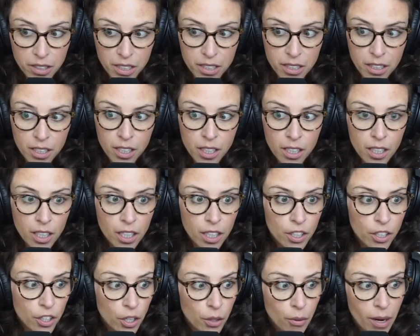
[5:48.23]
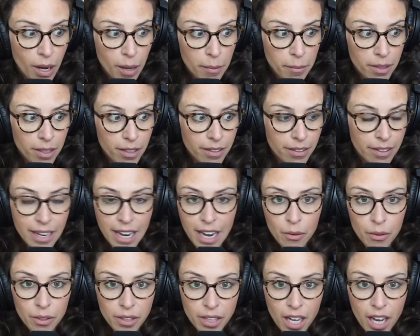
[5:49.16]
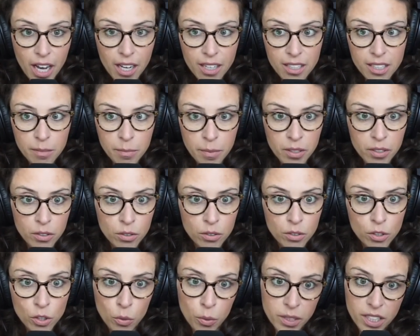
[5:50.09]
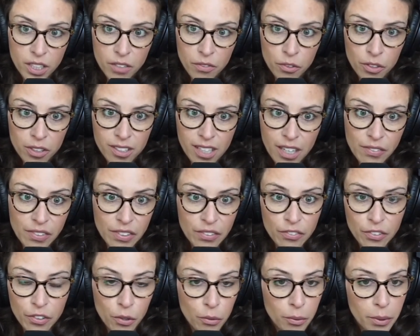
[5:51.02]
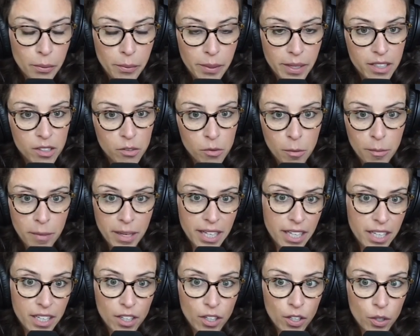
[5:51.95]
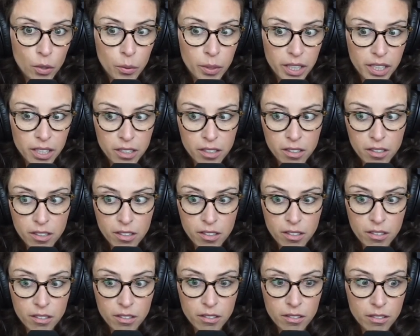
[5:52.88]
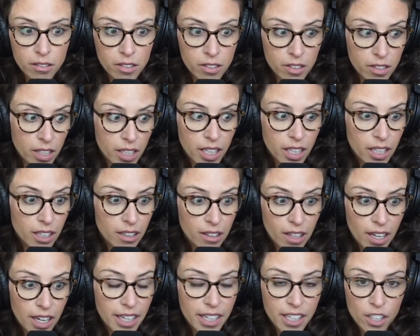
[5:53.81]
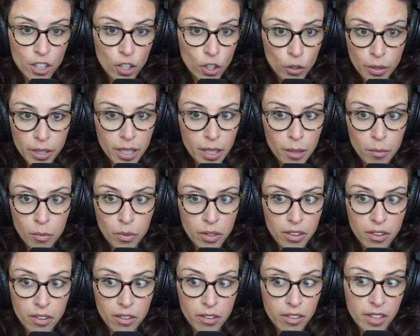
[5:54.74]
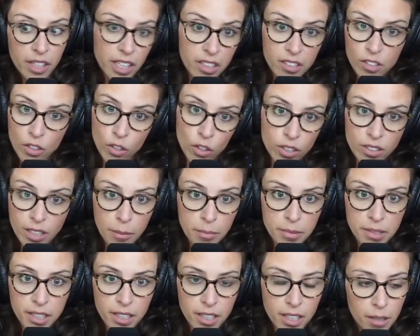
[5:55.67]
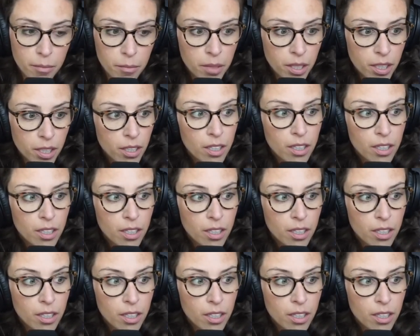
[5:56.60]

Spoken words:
And, I'm now in the hospital 24/7 for 3 weeks while my kiddo is sitting, lying in a crib with things hooked up to him.